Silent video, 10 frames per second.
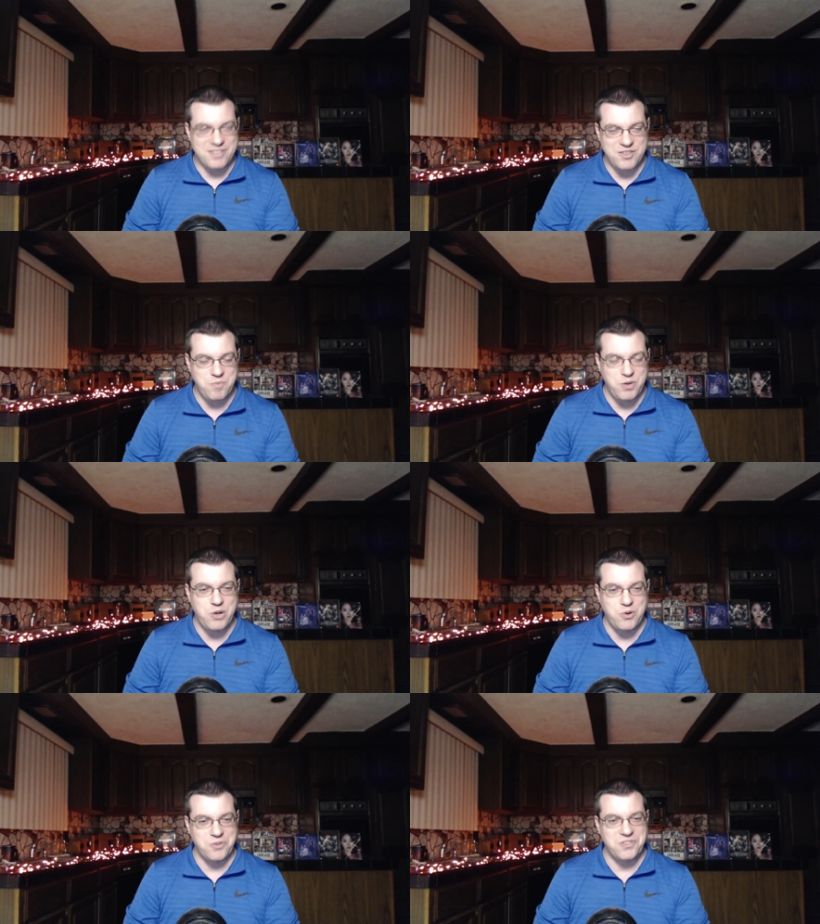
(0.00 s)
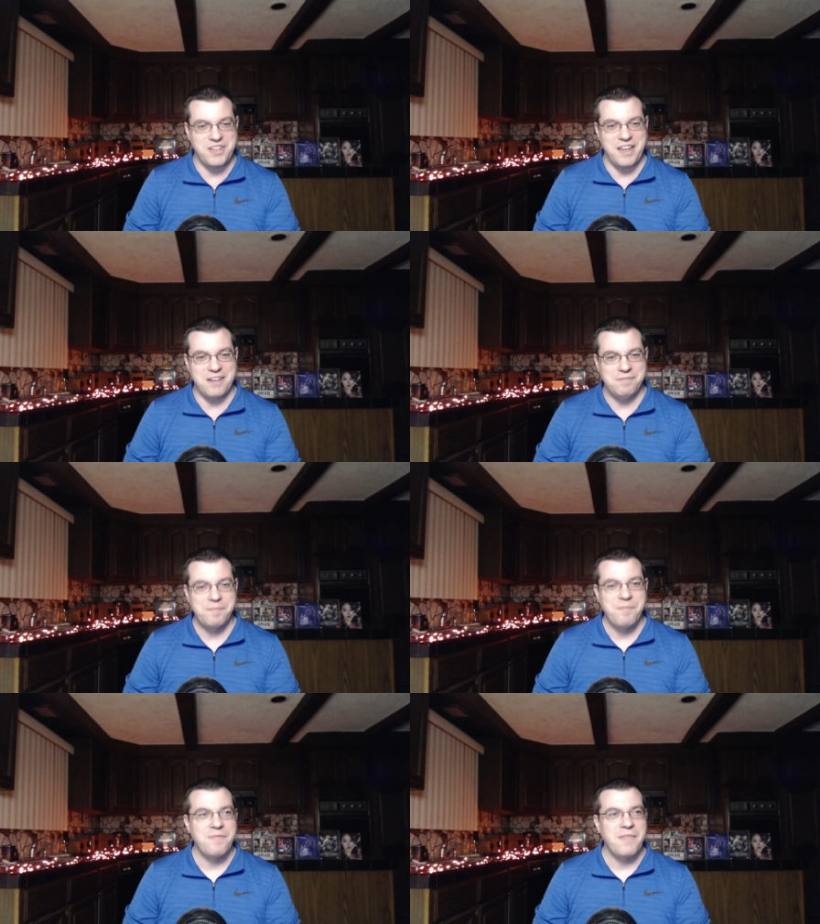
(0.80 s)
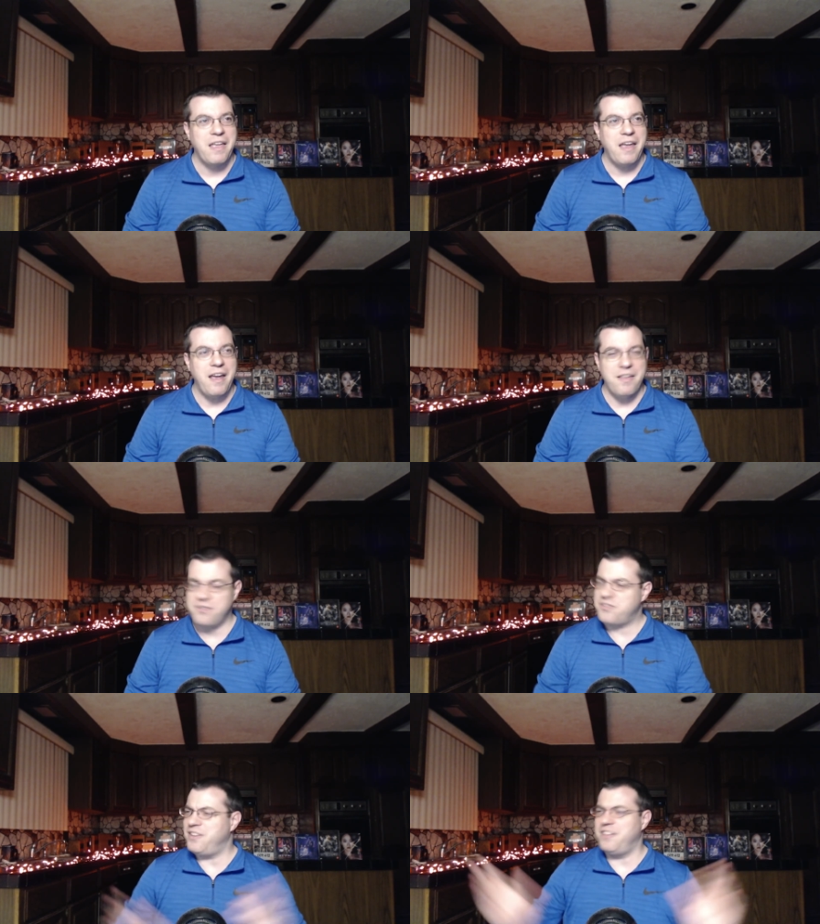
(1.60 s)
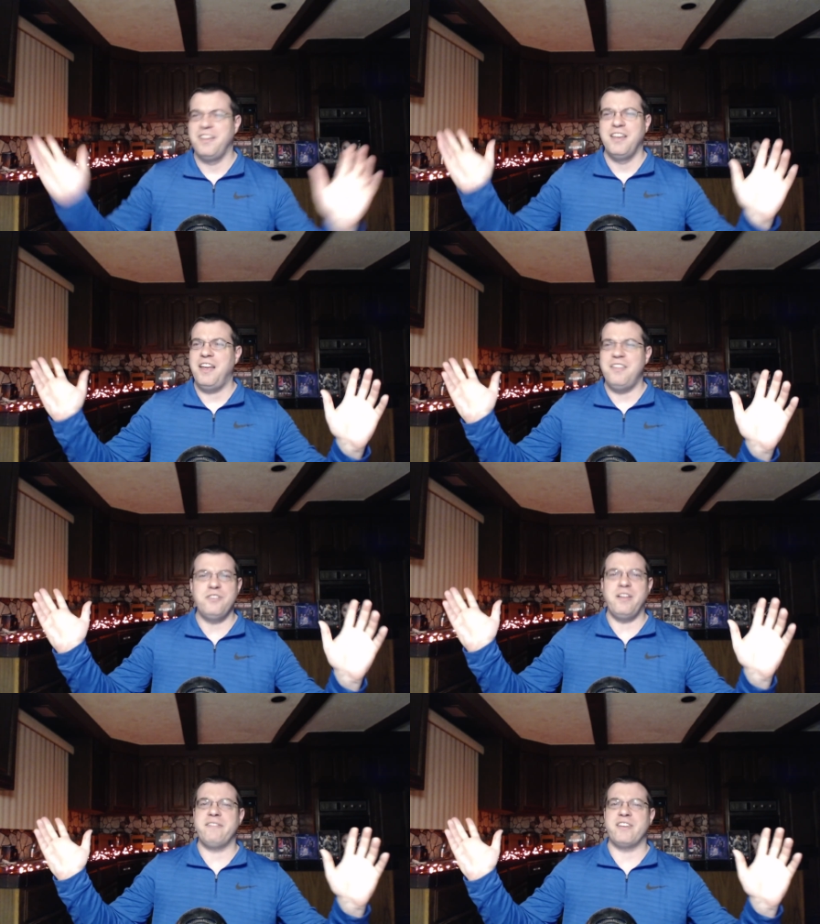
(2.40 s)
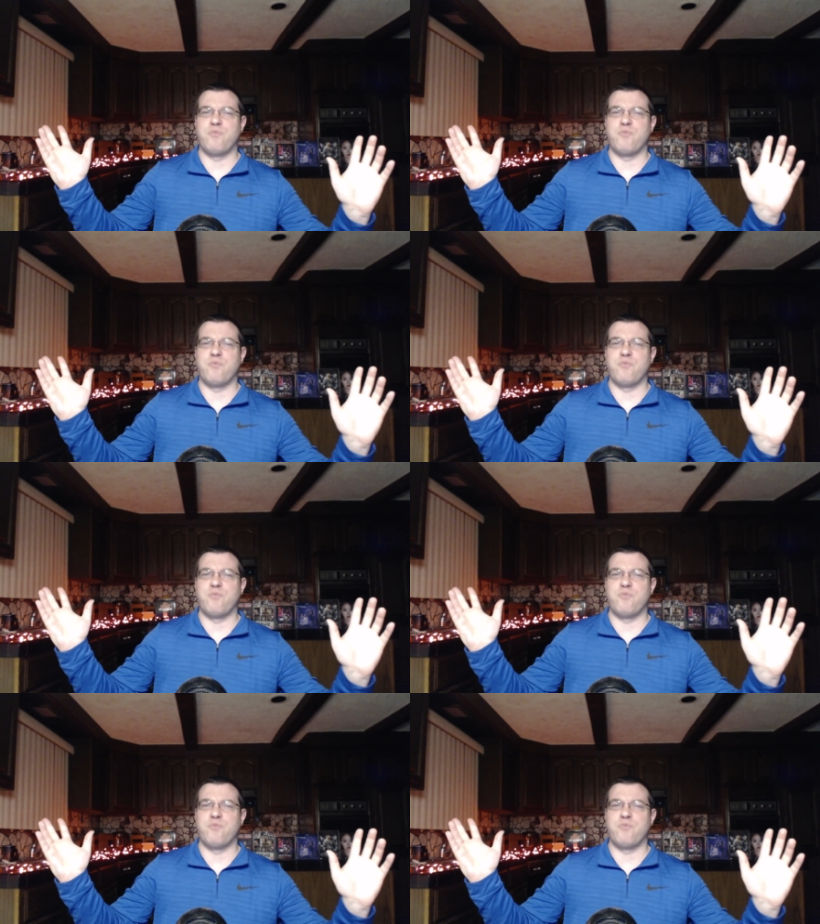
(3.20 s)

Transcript: It's a pretty cool scene. And there's uh, and then you'll have like